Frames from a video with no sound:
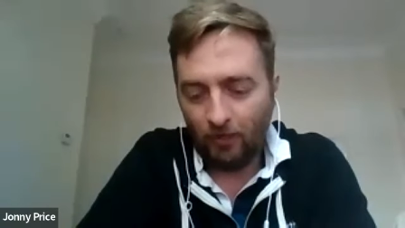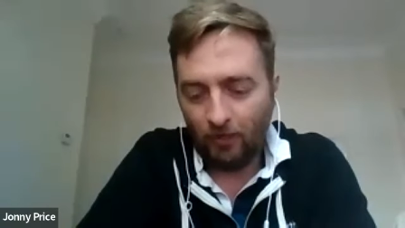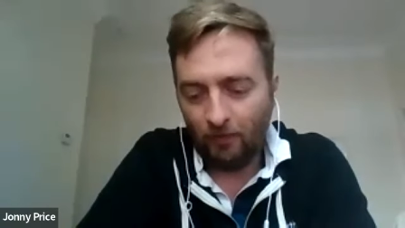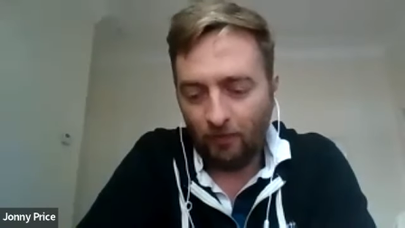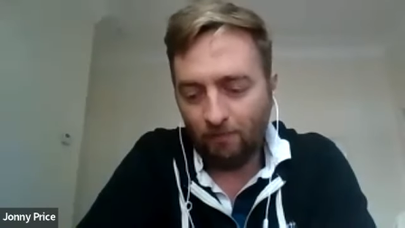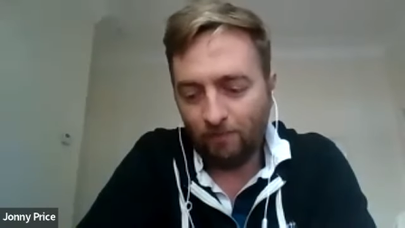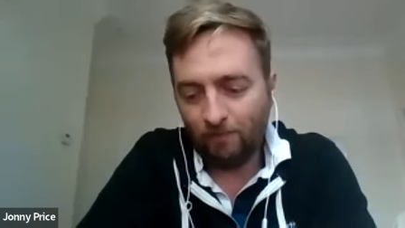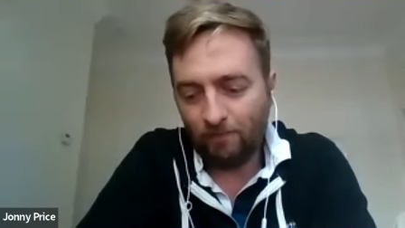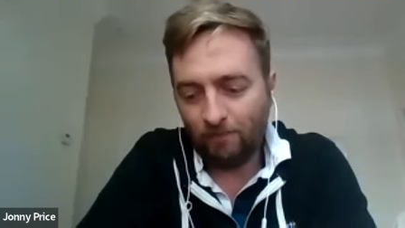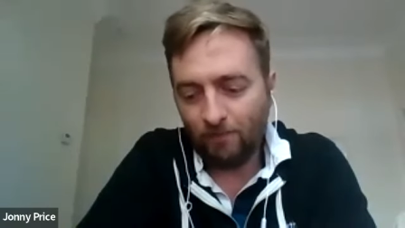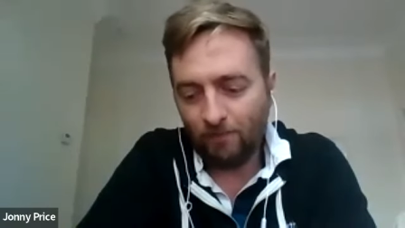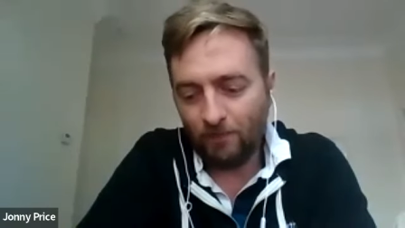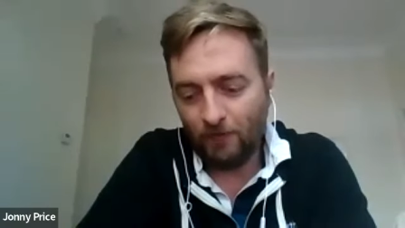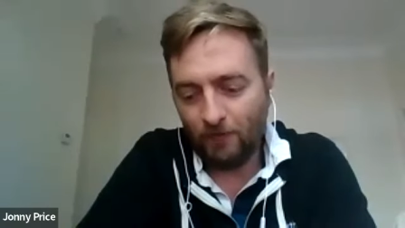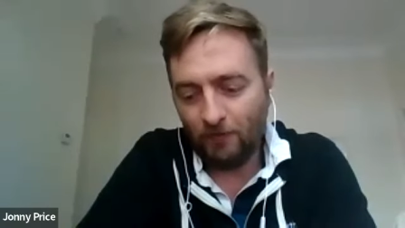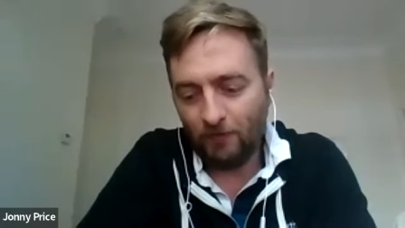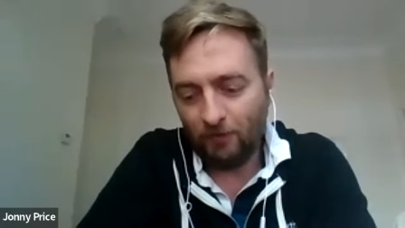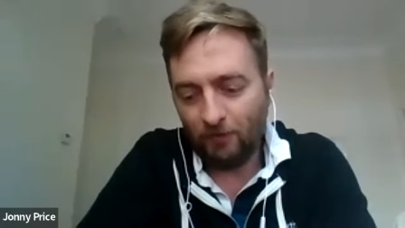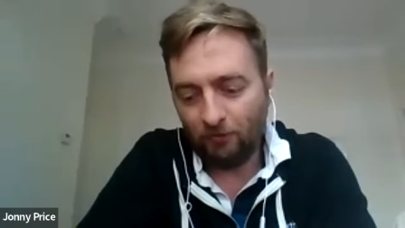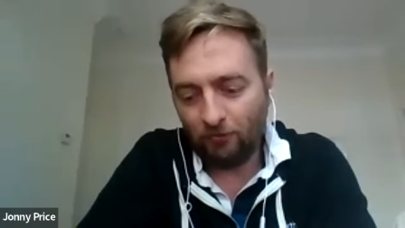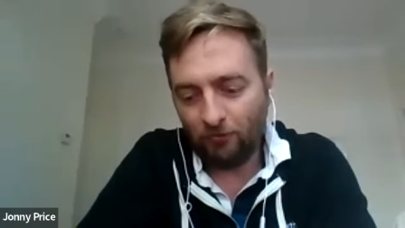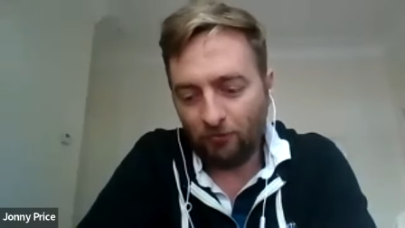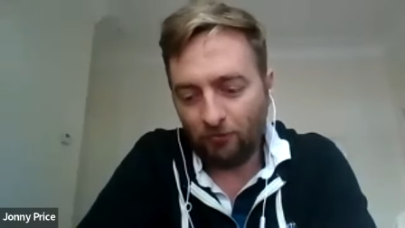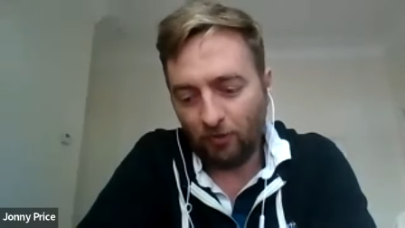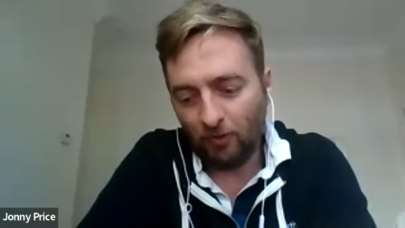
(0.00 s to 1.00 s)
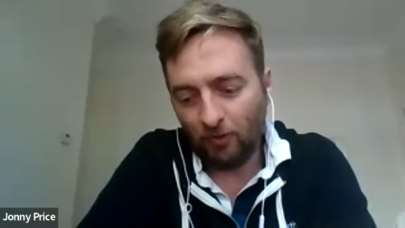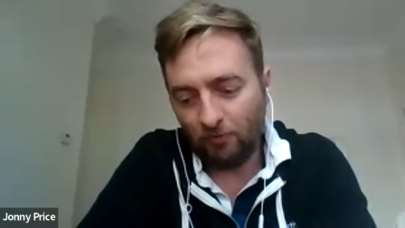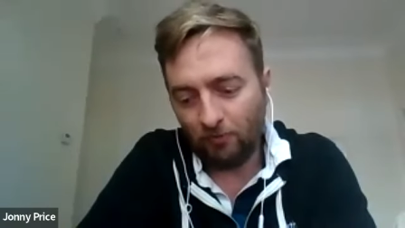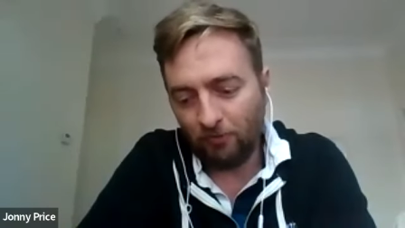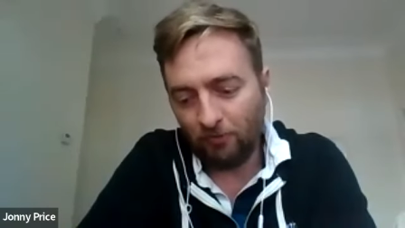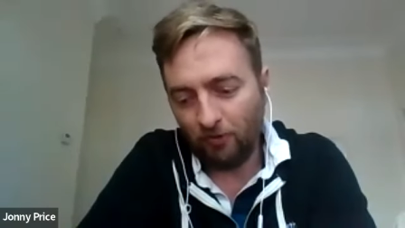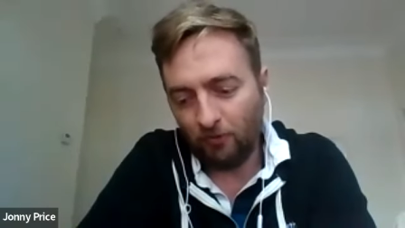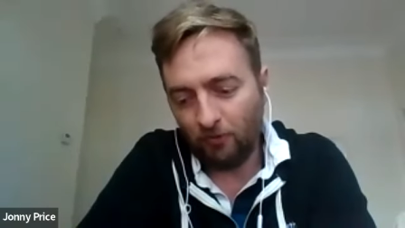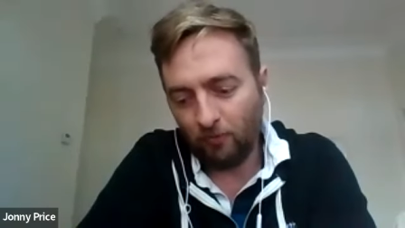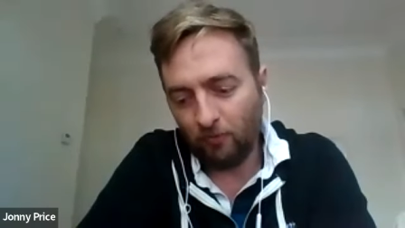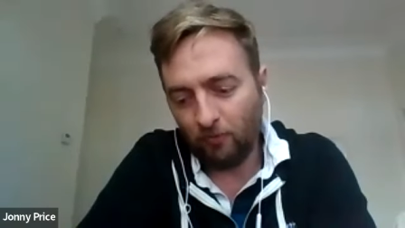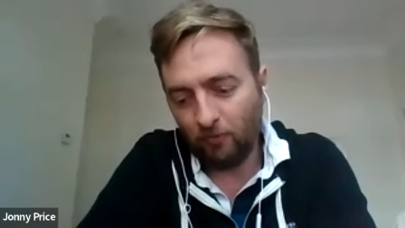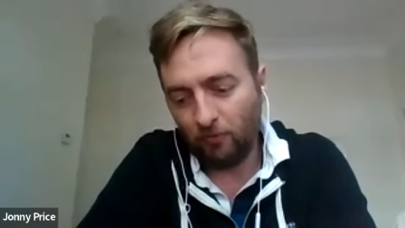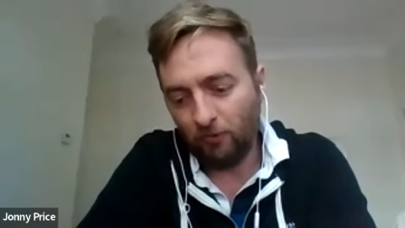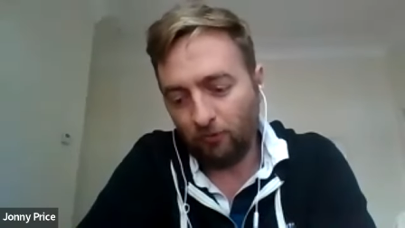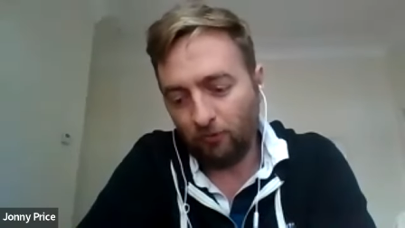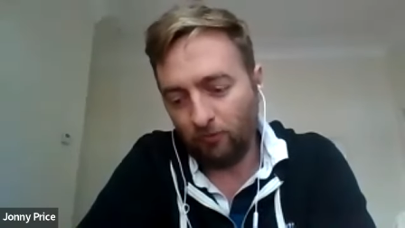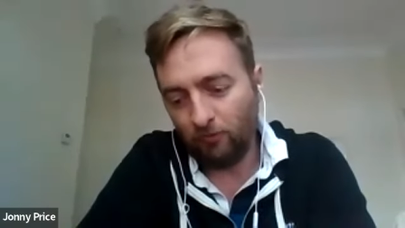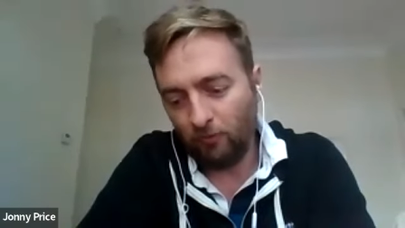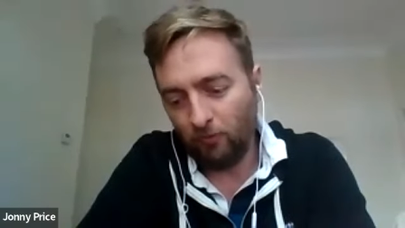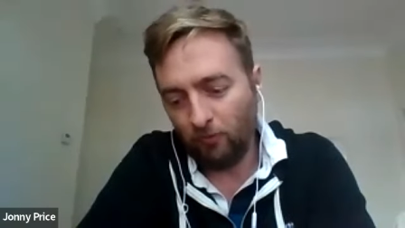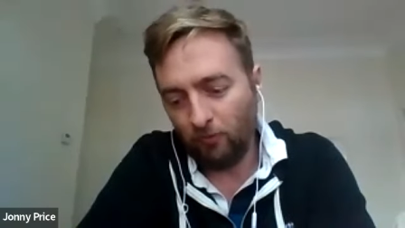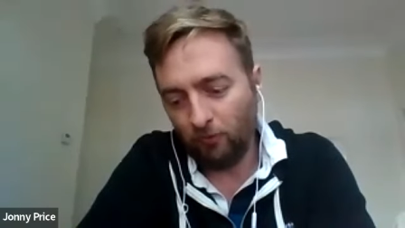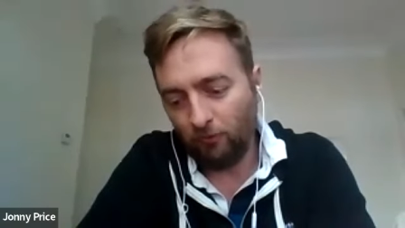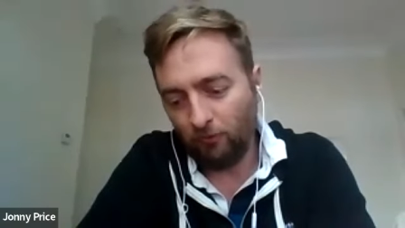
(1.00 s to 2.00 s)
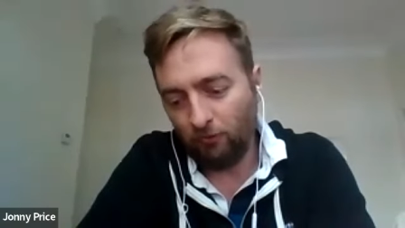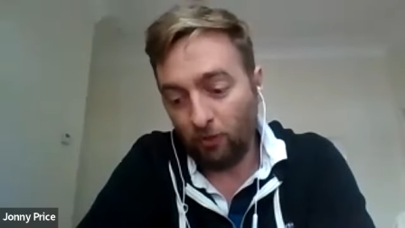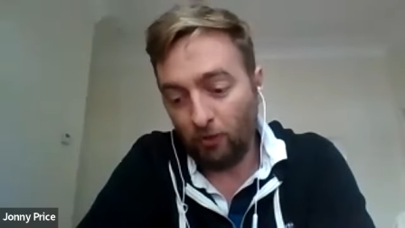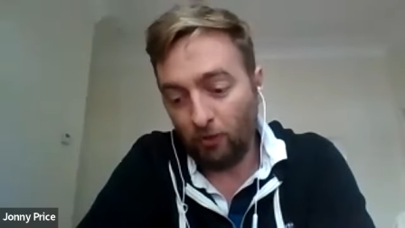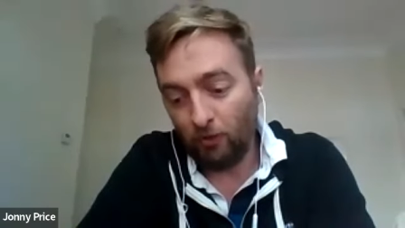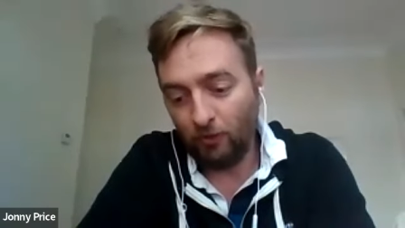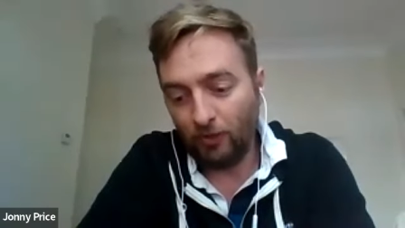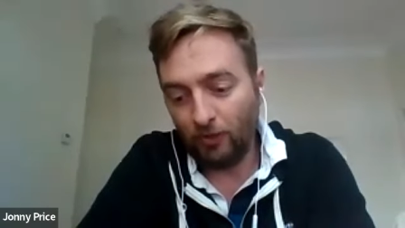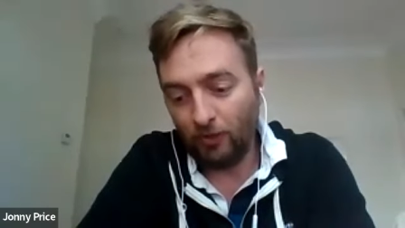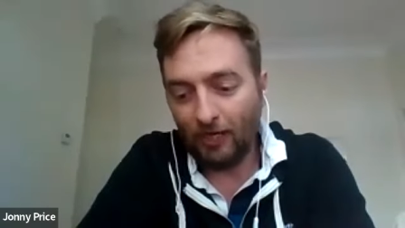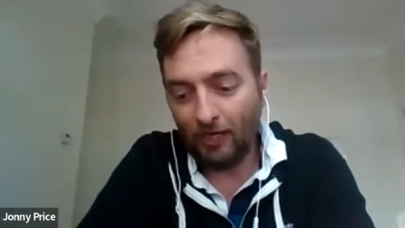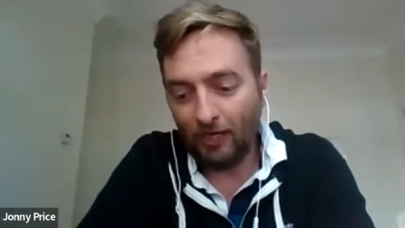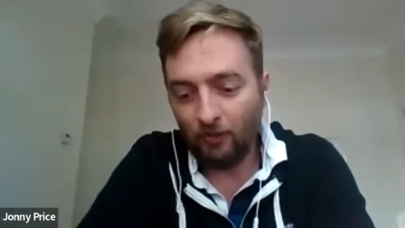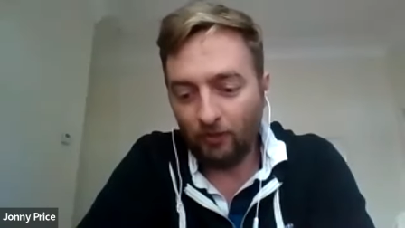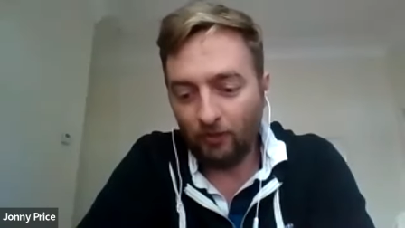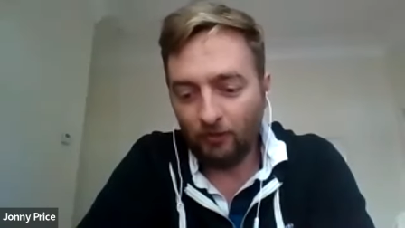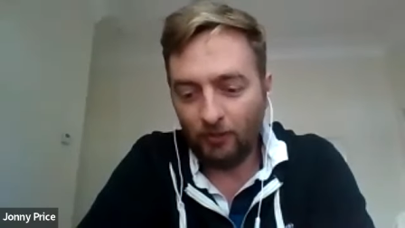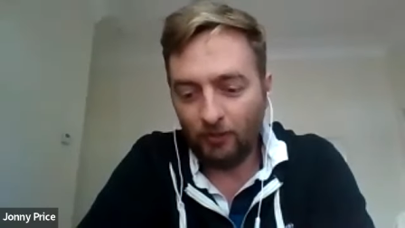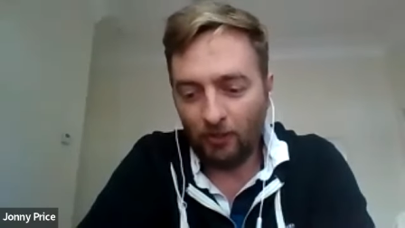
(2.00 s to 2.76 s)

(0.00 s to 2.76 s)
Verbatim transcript: Um, this exemption was was rolled out